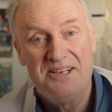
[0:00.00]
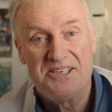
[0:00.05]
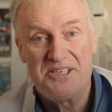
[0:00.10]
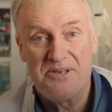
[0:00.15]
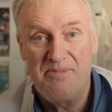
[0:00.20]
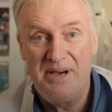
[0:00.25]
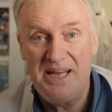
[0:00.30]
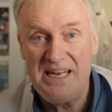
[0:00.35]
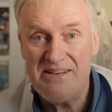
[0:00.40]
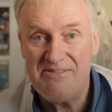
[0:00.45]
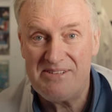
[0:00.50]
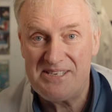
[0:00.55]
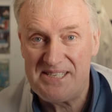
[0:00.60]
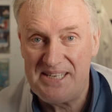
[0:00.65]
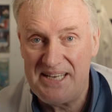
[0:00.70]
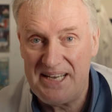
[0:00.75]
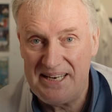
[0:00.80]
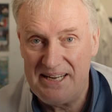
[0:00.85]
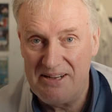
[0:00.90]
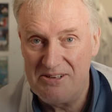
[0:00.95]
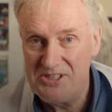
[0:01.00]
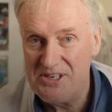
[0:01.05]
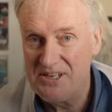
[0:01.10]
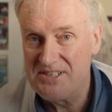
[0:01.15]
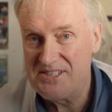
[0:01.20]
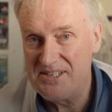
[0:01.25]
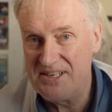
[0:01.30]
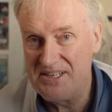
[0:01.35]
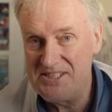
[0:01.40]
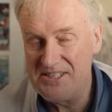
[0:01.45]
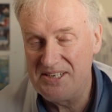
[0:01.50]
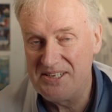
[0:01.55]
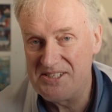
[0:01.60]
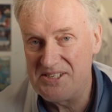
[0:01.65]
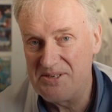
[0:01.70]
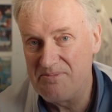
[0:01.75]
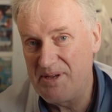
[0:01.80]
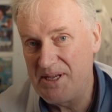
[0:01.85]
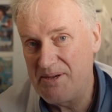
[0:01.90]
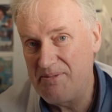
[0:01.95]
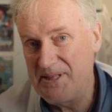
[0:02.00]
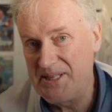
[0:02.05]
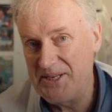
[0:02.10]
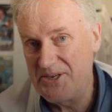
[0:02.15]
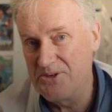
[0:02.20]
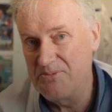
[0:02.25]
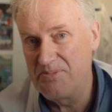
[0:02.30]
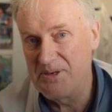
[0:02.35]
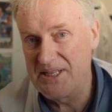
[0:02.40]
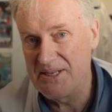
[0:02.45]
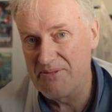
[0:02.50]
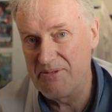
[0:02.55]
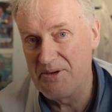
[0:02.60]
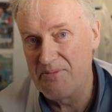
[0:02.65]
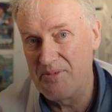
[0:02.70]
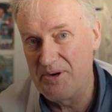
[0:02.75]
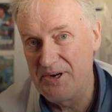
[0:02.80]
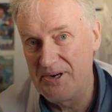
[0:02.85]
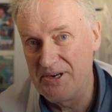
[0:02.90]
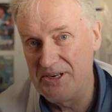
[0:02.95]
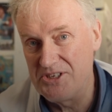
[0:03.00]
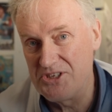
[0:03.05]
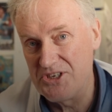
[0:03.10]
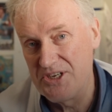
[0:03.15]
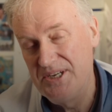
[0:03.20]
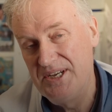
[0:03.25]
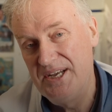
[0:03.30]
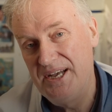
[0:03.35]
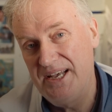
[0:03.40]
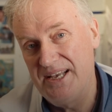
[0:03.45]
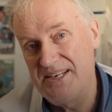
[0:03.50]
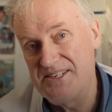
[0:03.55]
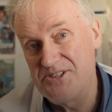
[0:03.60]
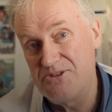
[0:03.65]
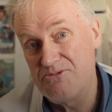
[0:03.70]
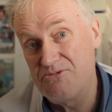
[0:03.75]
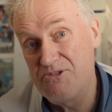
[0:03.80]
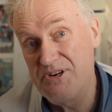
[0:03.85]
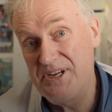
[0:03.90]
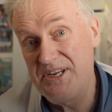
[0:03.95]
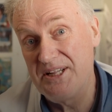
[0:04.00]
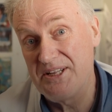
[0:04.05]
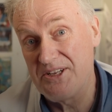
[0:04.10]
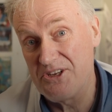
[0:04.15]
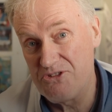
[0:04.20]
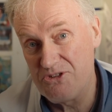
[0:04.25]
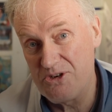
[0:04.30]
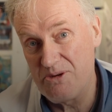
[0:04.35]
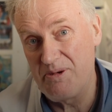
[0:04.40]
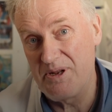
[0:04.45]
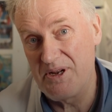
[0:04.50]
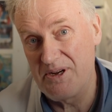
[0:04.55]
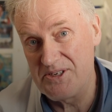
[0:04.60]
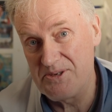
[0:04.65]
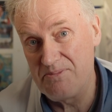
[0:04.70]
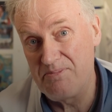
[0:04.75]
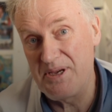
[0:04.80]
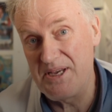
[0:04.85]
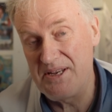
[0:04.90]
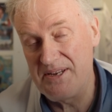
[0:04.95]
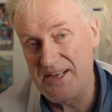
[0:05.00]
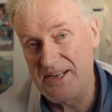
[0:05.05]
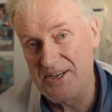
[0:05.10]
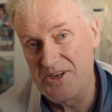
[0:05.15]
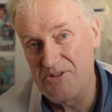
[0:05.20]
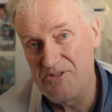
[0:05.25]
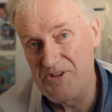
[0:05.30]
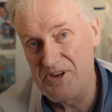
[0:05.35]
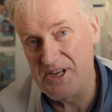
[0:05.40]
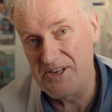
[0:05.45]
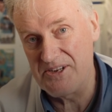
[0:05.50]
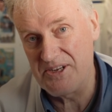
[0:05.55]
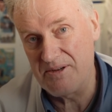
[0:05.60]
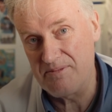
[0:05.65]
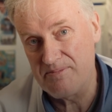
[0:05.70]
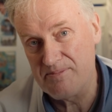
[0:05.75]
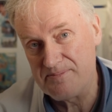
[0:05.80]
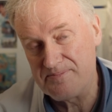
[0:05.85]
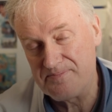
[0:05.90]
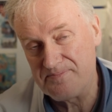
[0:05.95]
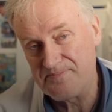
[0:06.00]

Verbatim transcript: So many of us think now Johnson & Johnson may be the company that would emerge as the real contributor to beating COVID-19.